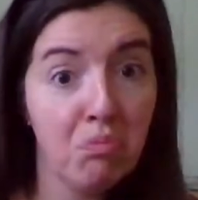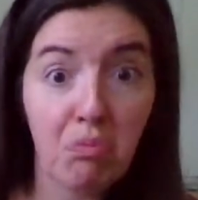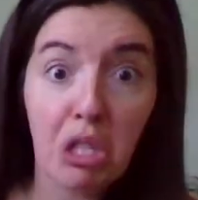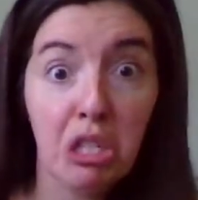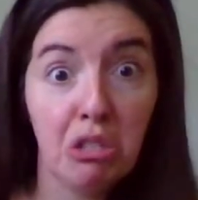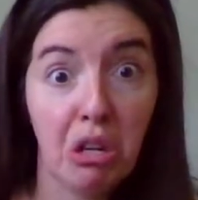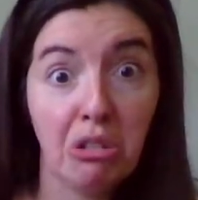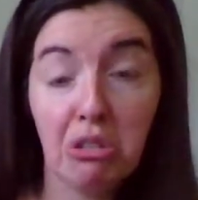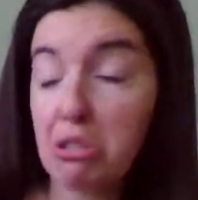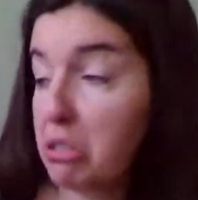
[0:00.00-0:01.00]
and he
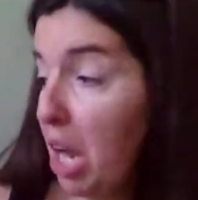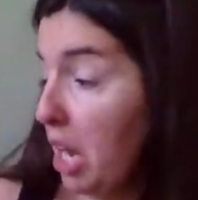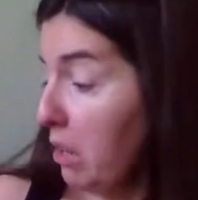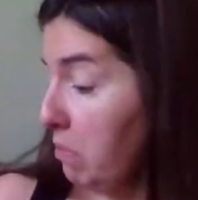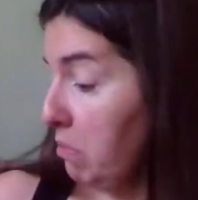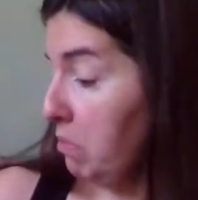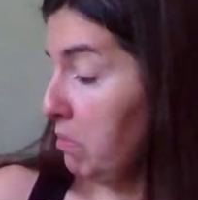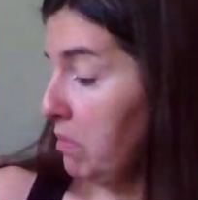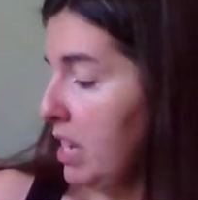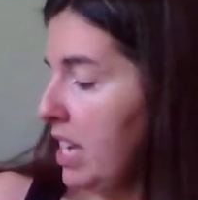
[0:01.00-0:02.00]
decides to stay.
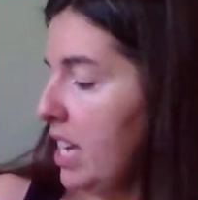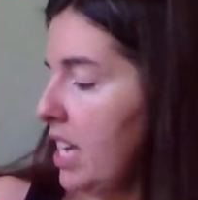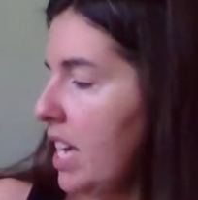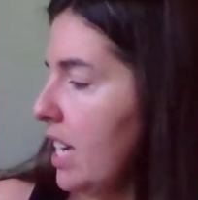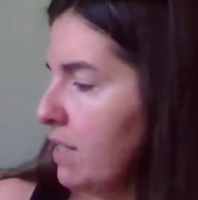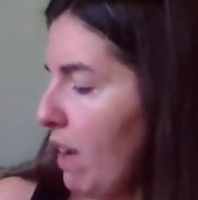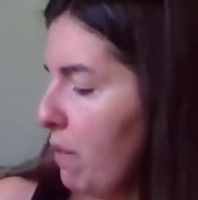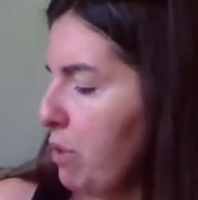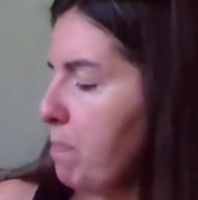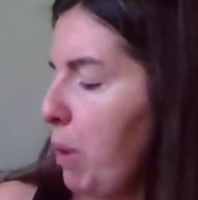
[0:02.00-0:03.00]
He has
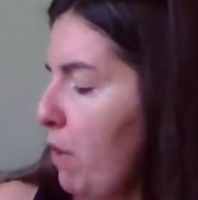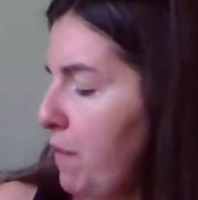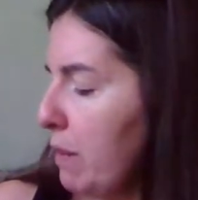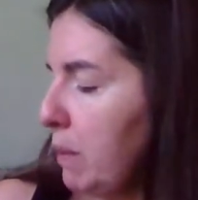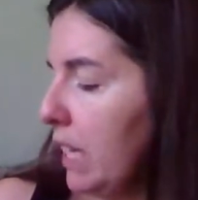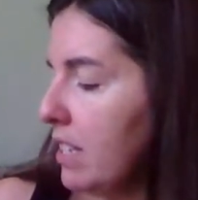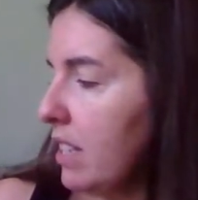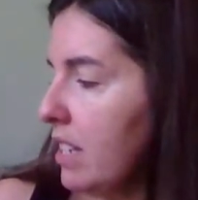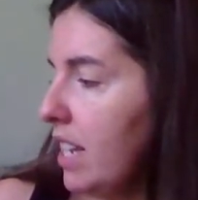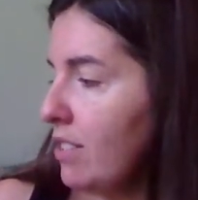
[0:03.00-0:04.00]
found the perfect place
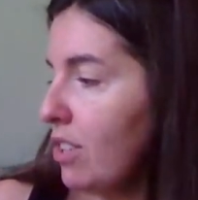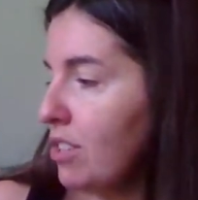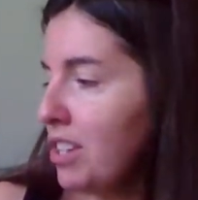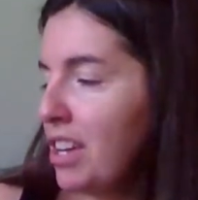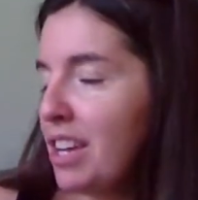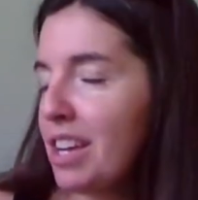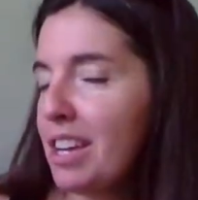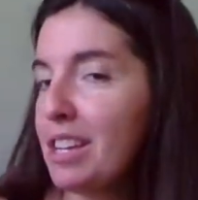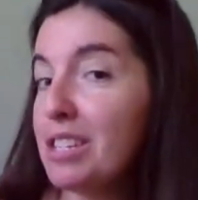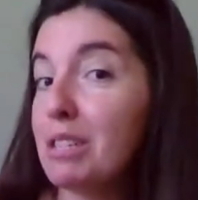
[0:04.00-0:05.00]
in the desert
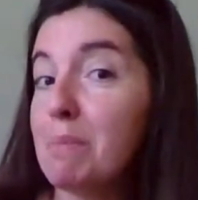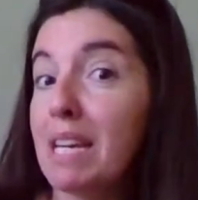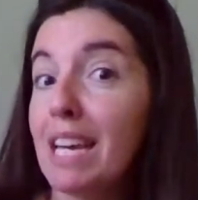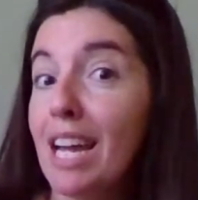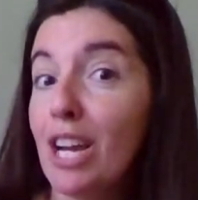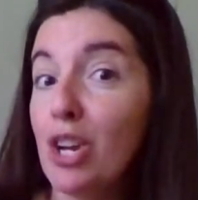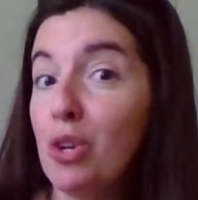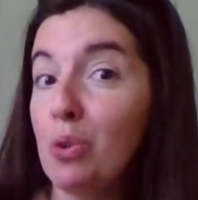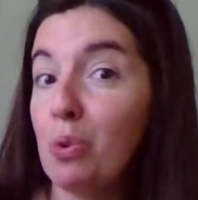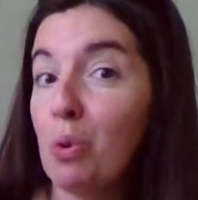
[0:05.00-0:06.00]
to begin a
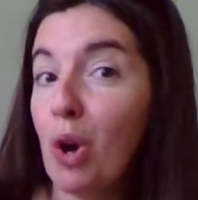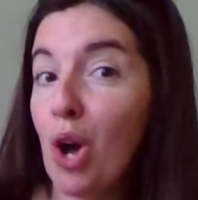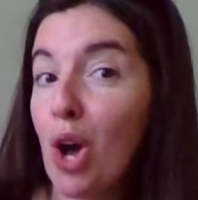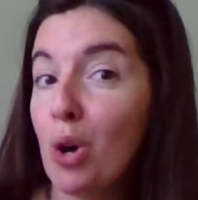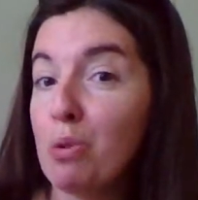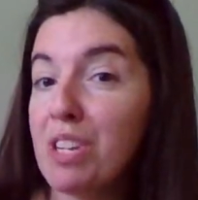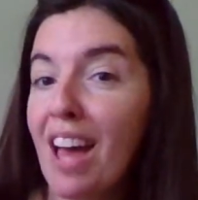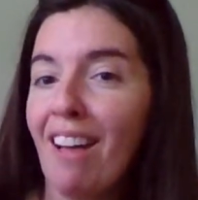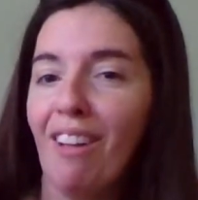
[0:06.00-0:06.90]
new hotel.